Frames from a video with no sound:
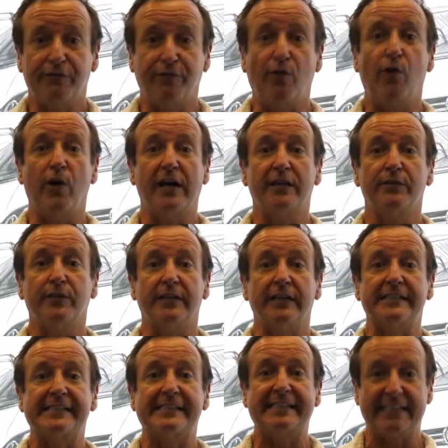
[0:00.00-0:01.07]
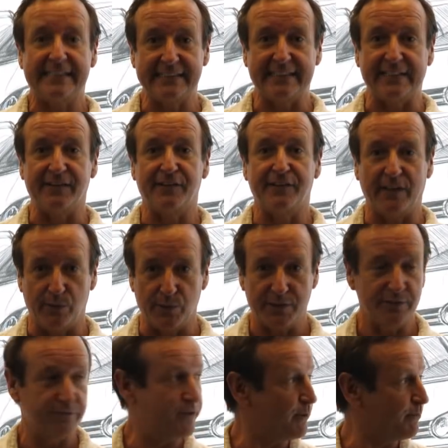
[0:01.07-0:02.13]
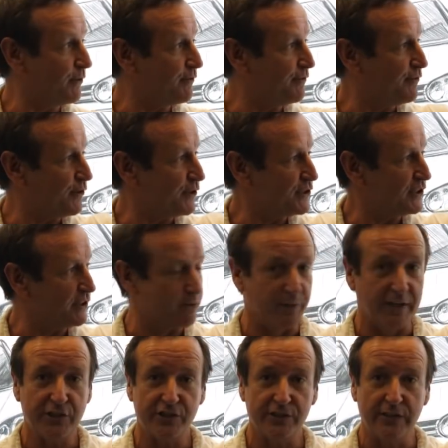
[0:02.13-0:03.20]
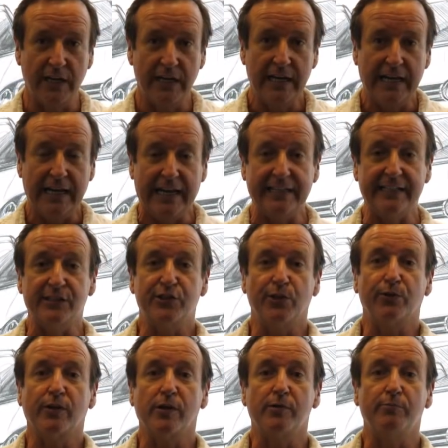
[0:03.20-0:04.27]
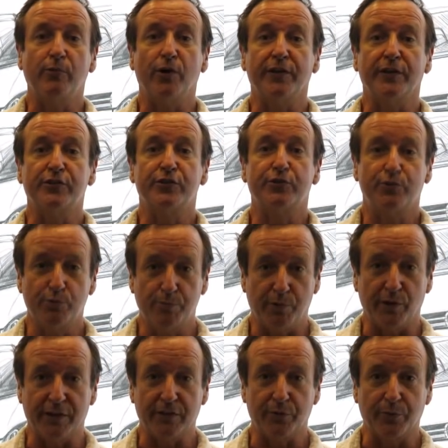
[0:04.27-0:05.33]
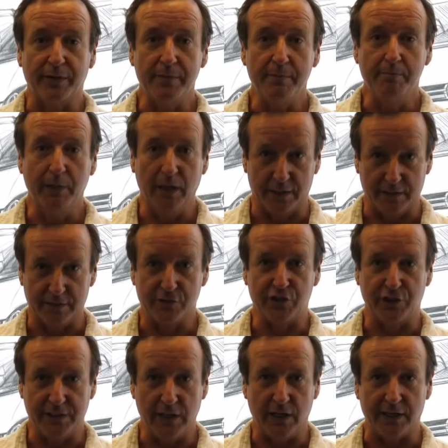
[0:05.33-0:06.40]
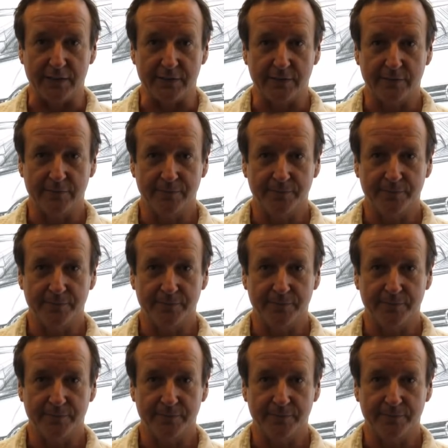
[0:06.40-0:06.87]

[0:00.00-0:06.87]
460,000 from the first generation, and in total more than 2.3 million GTIs.